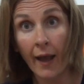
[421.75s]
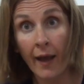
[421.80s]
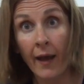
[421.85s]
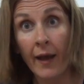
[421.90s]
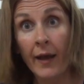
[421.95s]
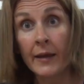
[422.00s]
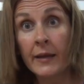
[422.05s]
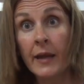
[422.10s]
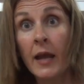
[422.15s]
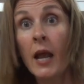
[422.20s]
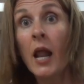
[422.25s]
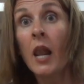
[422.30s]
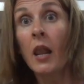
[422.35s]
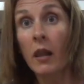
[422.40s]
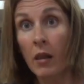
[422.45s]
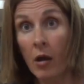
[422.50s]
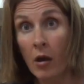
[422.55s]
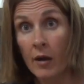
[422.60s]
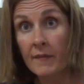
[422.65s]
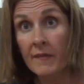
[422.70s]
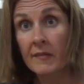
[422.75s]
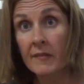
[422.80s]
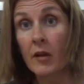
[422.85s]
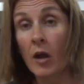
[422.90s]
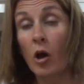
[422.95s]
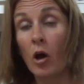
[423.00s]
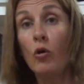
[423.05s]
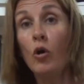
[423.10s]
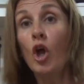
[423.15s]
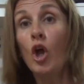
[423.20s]
hard
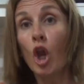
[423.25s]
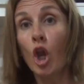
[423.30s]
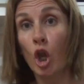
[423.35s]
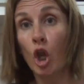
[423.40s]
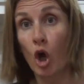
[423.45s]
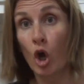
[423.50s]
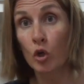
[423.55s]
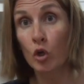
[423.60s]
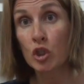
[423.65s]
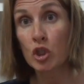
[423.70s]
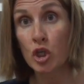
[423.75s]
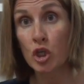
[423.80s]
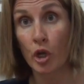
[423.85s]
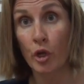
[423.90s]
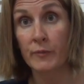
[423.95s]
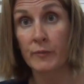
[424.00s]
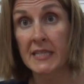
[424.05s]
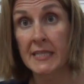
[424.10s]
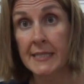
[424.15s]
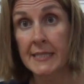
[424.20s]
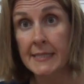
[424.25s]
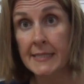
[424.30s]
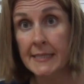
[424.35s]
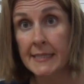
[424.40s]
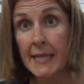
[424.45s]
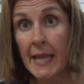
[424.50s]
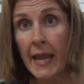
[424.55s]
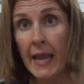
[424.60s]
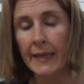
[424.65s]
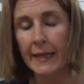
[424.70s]
lifestyle, long term to
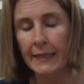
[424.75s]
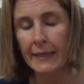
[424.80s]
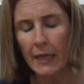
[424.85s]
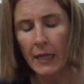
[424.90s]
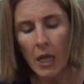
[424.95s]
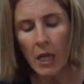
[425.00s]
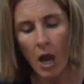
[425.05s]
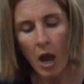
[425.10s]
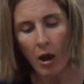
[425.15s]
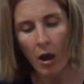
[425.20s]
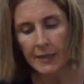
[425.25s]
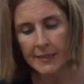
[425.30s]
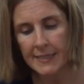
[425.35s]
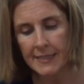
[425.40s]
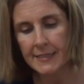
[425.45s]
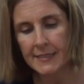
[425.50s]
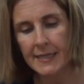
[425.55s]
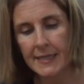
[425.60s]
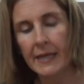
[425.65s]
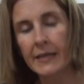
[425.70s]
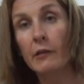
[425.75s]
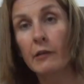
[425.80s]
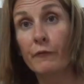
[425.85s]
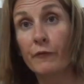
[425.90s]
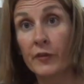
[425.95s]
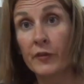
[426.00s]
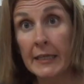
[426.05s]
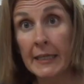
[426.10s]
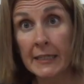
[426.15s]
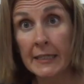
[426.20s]
sustain. I sustained it
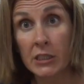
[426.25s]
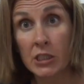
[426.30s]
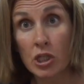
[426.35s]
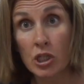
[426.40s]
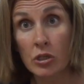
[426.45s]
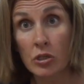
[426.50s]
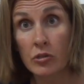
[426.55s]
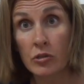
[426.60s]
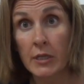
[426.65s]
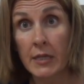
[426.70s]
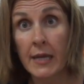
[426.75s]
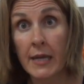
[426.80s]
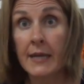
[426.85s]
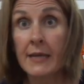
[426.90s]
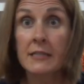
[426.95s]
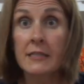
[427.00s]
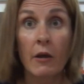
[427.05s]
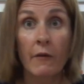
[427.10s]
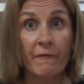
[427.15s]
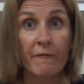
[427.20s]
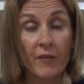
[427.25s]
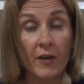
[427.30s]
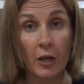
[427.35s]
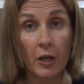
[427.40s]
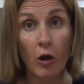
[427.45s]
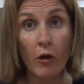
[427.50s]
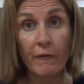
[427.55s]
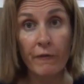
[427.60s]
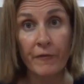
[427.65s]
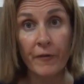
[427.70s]
for nearly two years. I fell
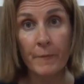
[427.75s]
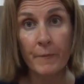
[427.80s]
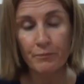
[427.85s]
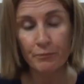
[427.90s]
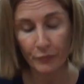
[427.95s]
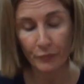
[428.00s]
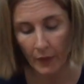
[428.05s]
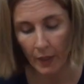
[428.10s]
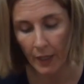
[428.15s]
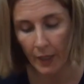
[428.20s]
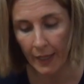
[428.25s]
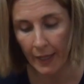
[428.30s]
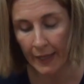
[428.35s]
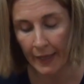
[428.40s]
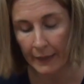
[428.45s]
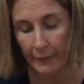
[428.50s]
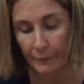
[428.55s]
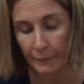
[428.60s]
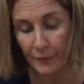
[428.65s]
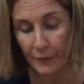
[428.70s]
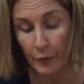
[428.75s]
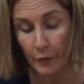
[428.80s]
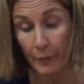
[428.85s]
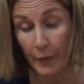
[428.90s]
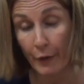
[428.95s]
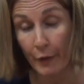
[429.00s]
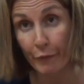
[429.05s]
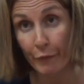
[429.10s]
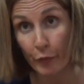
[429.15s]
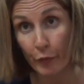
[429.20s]
off um, for
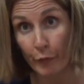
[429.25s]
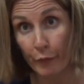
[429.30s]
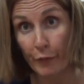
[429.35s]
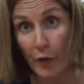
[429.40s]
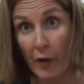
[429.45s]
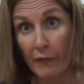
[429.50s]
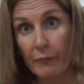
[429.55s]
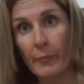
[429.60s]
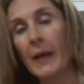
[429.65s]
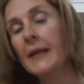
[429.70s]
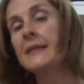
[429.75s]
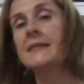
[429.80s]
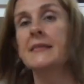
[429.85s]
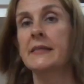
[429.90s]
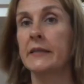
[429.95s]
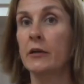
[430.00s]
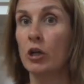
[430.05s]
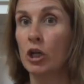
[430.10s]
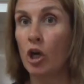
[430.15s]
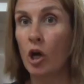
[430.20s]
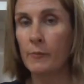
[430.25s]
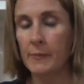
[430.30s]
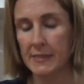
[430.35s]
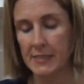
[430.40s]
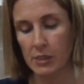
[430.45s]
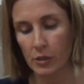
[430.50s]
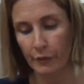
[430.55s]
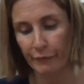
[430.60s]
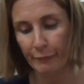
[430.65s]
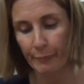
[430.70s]
about four or five months and I got
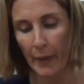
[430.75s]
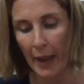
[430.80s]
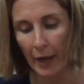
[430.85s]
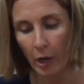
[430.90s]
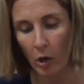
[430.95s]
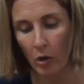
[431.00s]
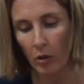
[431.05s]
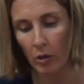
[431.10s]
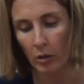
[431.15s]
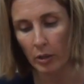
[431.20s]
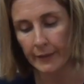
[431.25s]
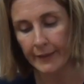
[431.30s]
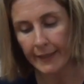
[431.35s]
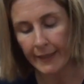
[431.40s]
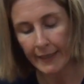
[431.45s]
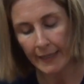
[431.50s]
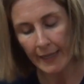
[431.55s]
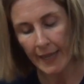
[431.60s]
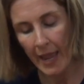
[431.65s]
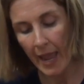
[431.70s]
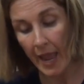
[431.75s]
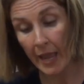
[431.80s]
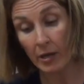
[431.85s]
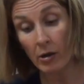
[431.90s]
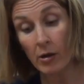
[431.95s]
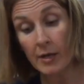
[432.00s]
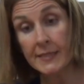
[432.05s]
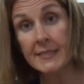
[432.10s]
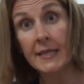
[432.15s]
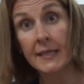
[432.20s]
myself back on. And
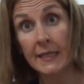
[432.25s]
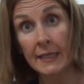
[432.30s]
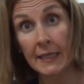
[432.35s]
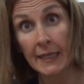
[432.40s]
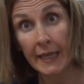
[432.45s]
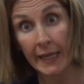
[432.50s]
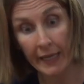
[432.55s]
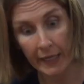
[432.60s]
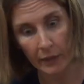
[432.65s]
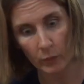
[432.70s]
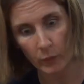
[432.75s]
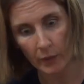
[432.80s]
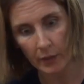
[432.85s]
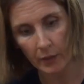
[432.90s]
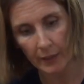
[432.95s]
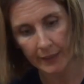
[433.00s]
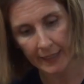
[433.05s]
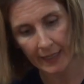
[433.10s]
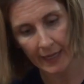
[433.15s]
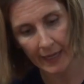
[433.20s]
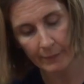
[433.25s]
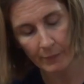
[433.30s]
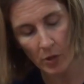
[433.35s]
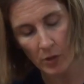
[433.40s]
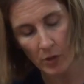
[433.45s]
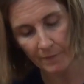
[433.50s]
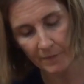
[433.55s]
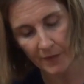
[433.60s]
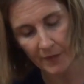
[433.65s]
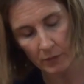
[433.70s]
I declared when I came
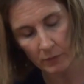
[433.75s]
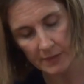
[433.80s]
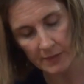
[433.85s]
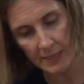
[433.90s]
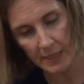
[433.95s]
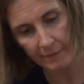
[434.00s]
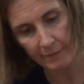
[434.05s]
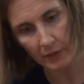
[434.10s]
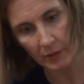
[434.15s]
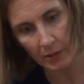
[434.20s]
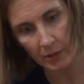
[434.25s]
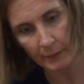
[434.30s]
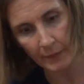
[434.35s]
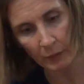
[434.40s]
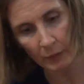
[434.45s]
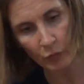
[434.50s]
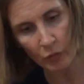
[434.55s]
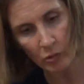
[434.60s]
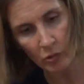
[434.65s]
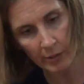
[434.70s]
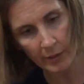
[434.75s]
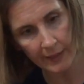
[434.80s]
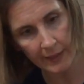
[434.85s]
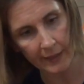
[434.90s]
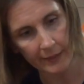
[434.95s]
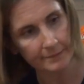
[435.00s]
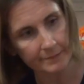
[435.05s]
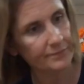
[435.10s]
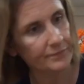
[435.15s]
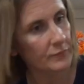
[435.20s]
off that I was never going to be raw
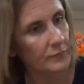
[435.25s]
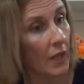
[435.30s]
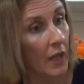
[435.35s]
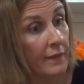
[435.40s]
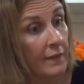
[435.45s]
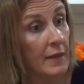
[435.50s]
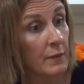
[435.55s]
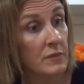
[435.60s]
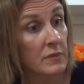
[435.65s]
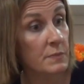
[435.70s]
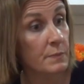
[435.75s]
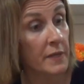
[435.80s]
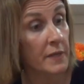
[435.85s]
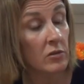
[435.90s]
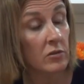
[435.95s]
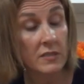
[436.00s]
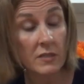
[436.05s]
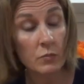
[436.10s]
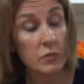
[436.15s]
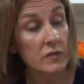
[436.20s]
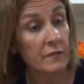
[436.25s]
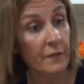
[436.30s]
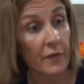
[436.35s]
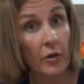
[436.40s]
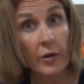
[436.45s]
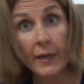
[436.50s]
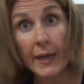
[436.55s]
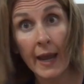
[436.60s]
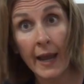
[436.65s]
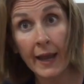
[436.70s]
again. And that was because it was
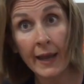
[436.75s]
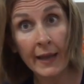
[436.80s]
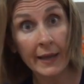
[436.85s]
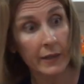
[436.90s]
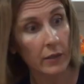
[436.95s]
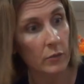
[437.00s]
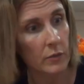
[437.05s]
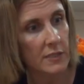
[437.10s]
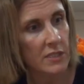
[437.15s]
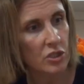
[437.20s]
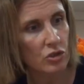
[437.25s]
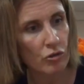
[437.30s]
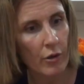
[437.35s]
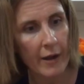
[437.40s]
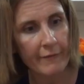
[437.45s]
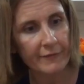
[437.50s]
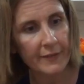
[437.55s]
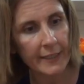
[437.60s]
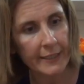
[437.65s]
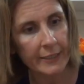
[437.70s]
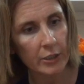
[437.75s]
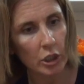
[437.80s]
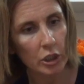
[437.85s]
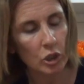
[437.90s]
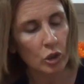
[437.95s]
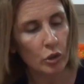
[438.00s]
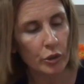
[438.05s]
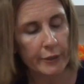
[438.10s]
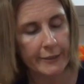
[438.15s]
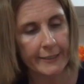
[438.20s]
very hard. I was traveling, I
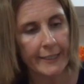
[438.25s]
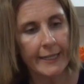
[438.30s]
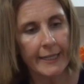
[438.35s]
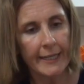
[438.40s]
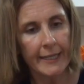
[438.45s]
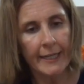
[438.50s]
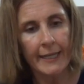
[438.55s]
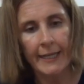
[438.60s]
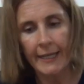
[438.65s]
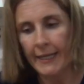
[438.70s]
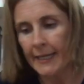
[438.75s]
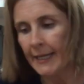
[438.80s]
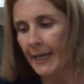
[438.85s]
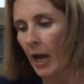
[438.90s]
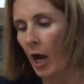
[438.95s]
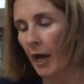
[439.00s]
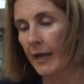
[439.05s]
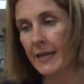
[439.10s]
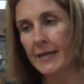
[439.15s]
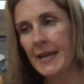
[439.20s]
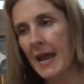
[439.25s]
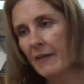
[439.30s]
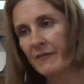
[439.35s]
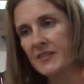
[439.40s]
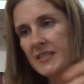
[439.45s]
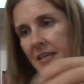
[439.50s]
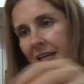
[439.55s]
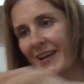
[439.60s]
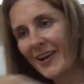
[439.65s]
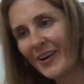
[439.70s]
couldn't. I didn't have a
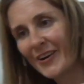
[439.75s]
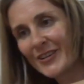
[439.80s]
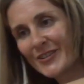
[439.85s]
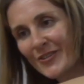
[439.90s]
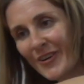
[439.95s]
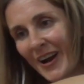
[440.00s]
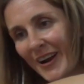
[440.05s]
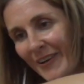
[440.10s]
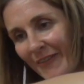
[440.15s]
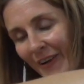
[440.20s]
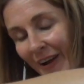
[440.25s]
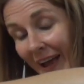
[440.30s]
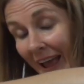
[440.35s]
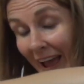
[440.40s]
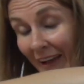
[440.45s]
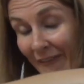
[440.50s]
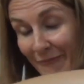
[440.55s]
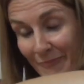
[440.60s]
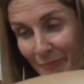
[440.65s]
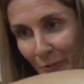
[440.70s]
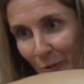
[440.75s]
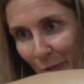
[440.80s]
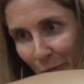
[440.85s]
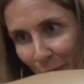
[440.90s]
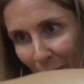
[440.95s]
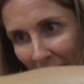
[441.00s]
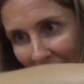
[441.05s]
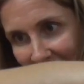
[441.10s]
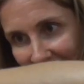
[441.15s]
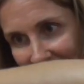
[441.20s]
dehydrator. I have bought
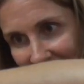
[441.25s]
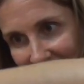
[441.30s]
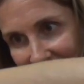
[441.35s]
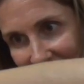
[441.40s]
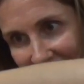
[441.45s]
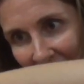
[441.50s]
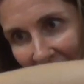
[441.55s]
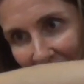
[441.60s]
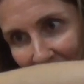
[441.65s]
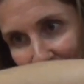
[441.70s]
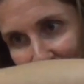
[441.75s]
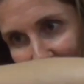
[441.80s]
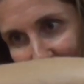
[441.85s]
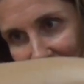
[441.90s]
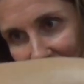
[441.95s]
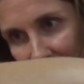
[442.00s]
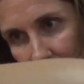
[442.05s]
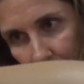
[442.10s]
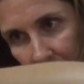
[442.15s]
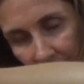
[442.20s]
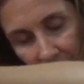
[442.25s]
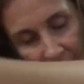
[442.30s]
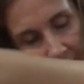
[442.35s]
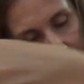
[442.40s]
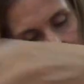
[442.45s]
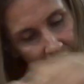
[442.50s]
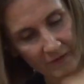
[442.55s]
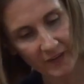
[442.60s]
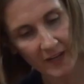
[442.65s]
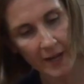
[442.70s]
one now whilst I'm living
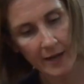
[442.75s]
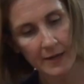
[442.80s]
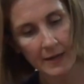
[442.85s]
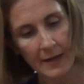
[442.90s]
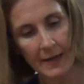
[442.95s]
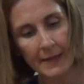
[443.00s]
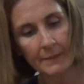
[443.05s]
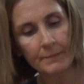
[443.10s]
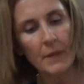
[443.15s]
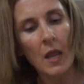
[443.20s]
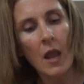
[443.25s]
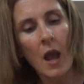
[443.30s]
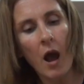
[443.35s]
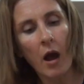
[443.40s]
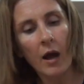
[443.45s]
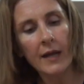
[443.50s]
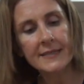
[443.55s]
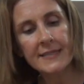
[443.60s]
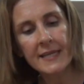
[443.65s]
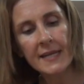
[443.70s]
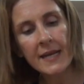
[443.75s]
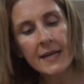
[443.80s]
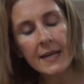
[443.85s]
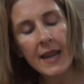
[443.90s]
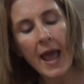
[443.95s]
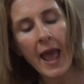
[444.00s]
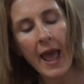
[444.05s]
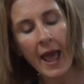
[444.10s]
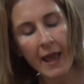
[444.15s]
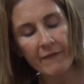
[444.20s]
in Vietnam. I didn't
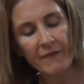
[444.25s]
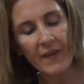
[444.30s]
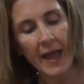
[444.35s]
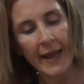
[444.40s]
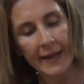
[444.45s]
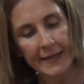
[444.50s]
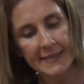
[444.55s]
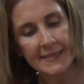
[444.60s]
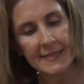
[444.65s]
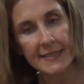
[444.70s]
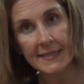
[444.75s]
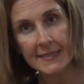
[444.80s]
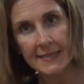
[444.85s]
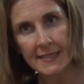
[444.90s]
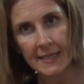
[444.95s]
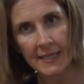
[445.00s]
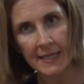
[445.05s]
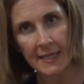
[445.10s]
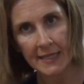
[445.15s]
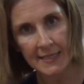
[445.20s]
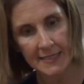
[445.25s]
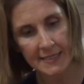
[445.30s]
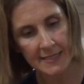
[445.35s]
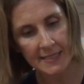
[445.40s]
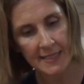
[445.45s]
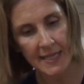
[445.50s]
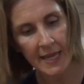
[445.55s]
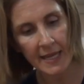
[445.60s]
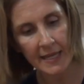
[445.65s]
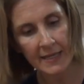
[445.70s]
have access to these
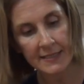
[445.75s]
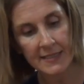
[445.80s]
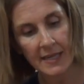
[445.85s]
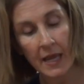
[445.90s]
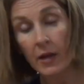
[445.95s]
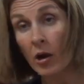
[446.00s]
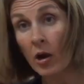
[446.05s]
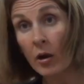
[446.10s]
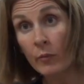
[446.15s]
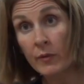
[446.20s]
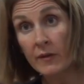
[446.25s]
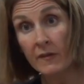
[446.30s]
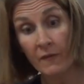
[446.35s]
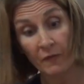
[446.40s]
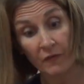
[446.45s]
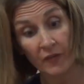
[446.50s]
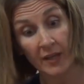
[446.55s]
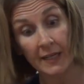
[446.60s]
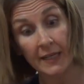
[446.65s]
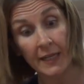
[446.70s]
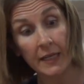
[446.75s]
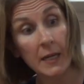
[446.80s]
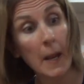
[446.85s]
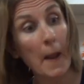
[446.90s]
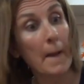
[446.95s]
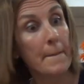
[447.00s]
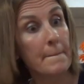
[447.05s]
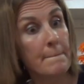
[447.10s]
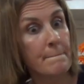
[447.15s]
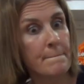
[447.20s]
things and I was feeling
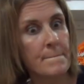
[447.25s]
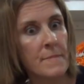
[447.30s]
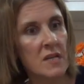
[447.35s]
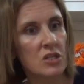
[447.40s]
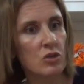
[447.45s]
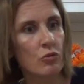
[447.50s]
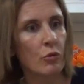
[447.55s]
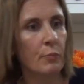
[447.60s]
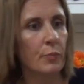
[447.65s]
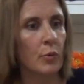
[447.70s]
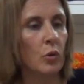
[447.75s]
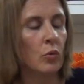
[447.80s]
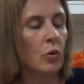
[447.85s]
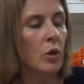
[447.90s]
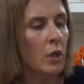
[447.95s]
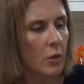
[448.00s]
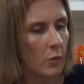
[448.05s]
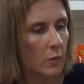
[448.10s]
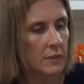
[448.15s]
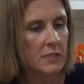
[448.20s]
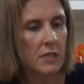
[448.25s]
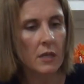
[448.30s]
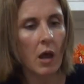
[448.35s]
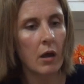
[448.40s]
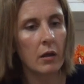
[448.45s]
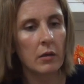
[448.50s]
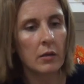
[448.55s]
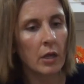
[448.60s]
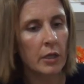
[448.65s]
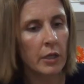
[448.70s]
miserable. I
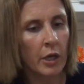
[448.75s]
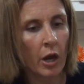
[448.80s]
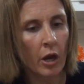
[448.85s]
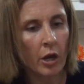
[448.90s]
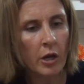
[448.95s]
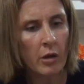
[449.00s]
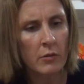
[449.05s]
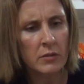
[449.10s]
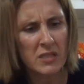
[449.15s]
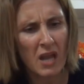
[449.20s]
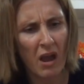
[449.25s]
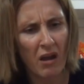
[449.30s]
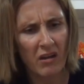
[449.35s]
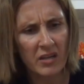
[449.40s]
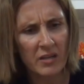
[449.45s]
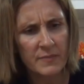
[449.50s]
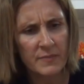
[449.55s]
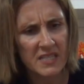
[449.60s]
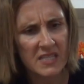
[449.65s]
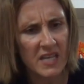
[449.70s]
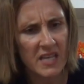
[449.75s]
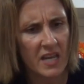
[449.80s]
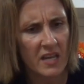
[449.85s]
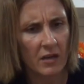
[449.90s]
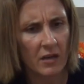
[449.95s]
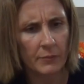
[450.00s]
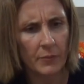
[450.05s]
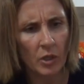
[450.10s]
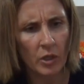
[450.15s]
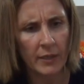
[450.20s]
was, you know, I was
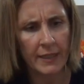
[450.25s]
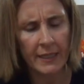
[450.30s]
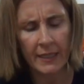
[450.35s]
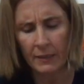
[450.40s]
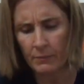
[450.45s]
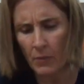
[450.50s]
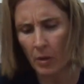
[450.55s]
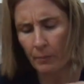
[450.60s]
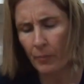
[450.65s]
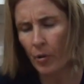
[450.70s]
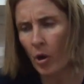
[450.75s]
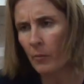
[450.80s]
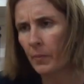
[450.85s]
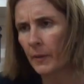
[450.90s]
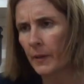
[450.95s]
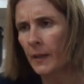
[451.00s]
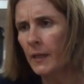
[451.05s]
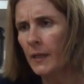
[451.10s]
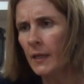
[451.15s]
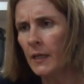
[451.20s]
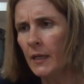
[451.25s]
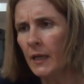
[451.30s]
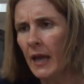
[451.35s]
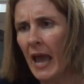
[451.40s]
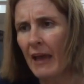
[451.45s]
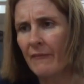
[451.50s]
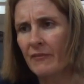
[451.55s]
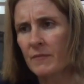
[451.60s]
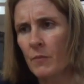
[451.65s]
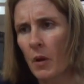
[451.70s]
homesick. I'm not eating my proper,
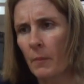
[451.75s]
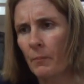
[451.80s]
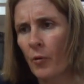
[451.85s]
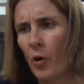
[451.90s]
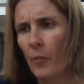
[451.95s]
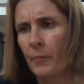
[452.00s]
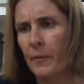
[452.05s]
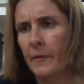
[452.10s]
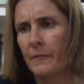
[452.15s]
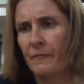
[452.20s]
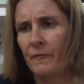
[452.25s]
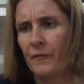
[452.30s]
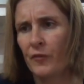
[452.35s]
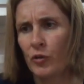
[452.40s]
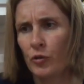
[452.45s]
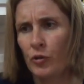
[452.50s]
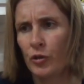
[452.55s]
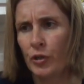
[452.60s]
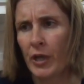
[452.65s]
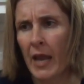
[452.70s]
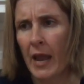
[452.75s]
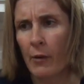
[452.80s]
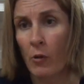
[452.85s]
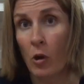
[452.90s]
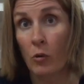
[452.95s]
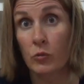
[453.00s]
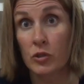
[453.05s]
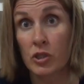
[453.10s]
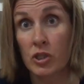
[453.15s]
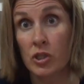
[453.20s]
having my proper food, how
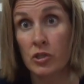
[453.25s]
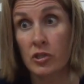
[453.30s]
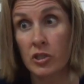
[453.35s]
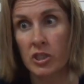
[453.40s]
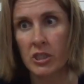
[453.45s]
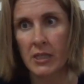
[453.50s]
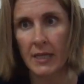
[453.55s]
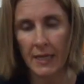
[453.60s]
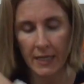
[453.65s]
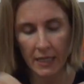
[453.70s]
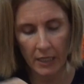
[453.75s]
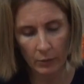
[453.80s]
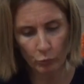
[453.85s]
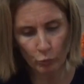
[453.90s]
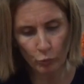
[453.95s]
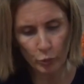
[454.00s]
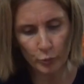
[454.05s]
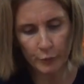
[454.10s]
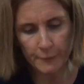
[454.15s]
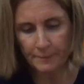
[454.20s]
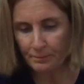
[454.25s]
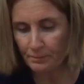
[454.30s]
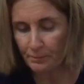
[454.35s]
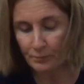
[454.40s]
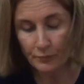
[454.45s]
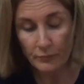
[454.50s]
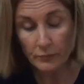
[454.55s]
I was used to eating raw.